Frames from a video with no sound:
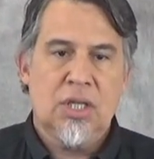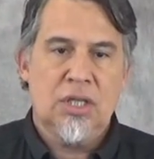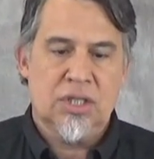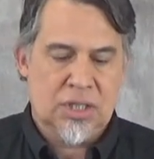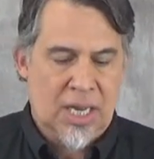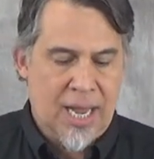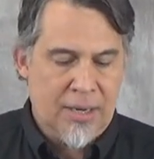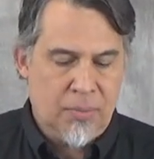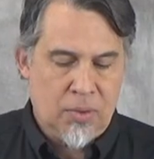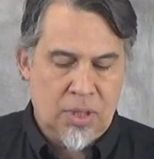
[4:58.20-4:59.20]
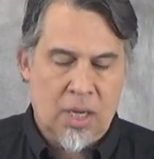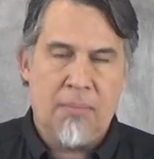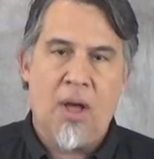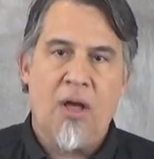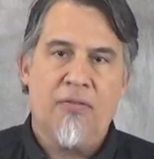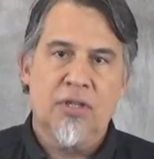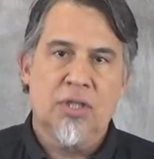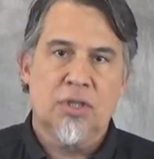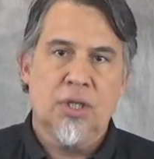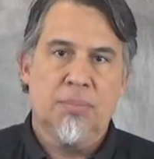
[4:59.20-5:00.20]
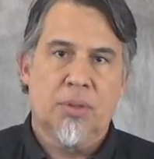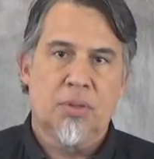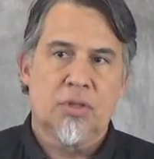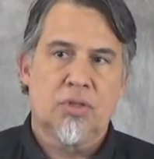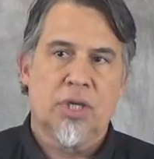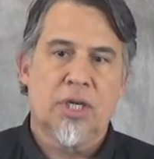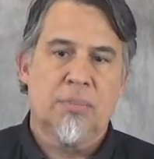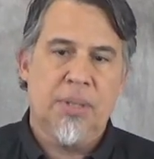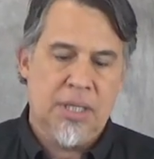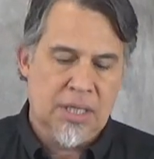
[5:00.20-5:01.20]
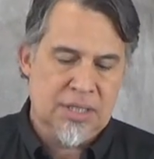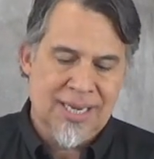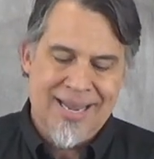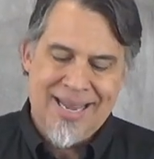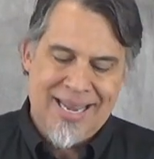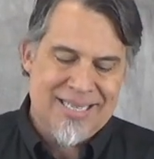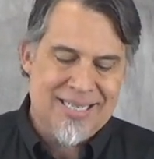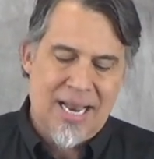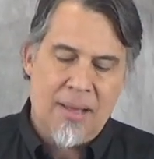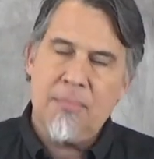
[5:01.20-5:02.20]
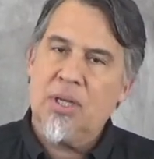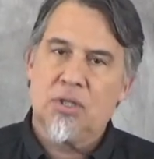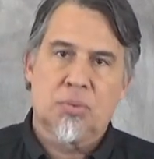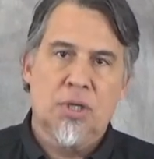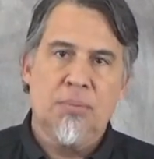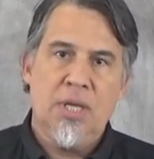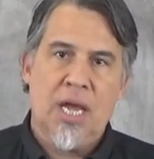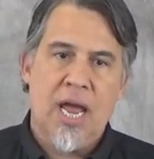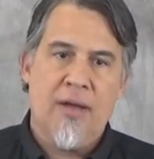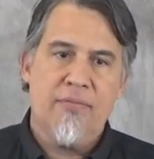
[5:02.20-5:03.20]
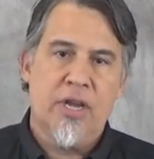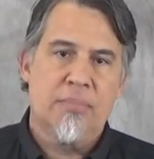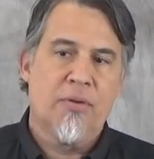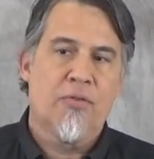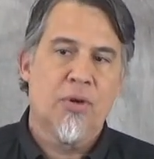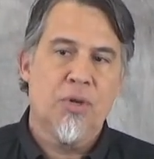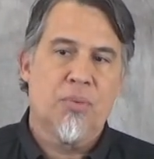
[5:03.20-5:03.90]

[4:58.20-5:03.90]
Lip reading: the slide won't come off until you pull the trigger because it's not much room you have there before you